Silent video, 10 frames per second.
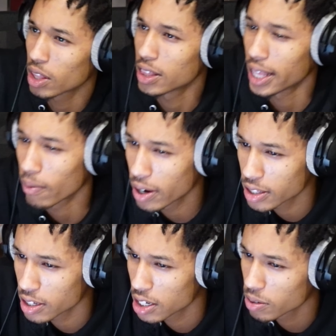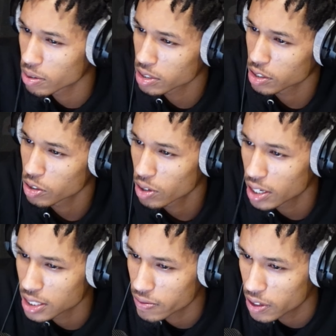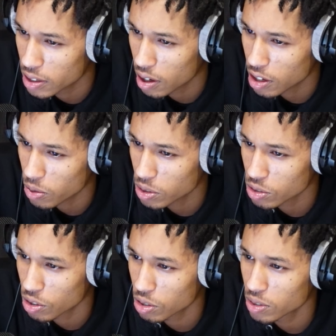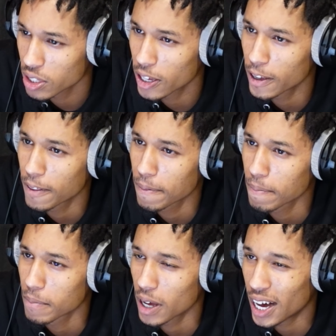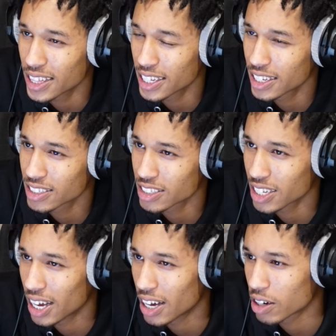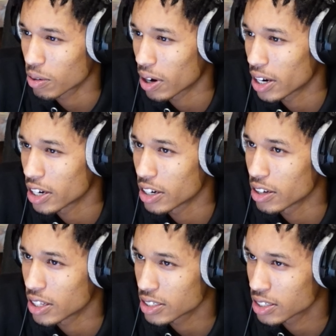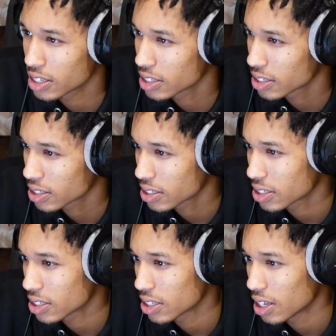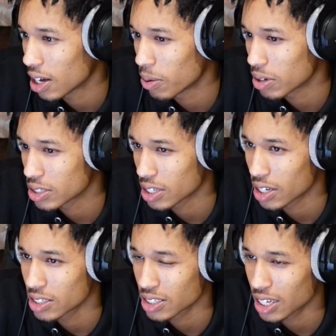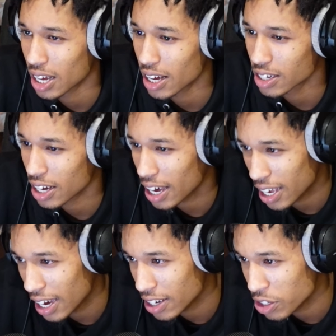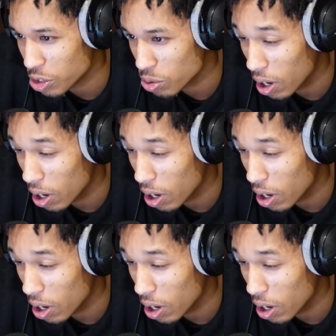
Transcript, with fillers: That right there wasn't a crazy video. I don't know what's going on with that. I think this is a haka right here. Let's get it. I want to say this is a haka. I kind of knew.